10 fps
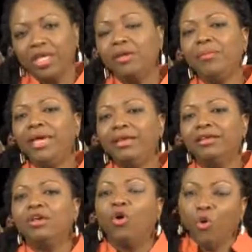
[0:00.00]
Amen.
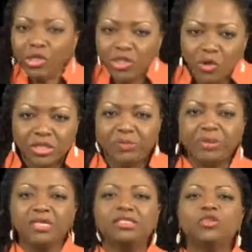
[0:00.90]
Only those
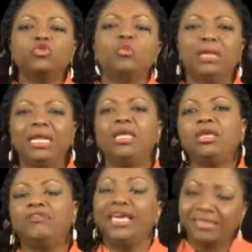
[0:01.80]
persons who
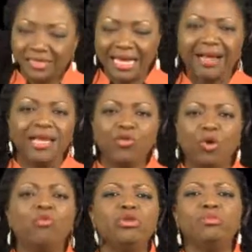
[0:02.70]
believe exactly
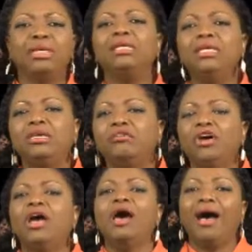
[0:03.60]
what we believe
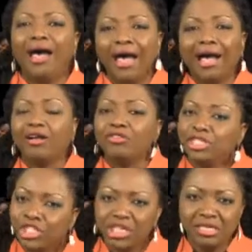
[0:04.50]
are
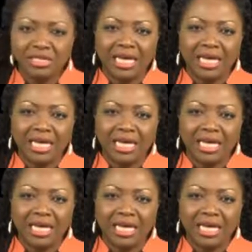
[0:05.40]
Christians.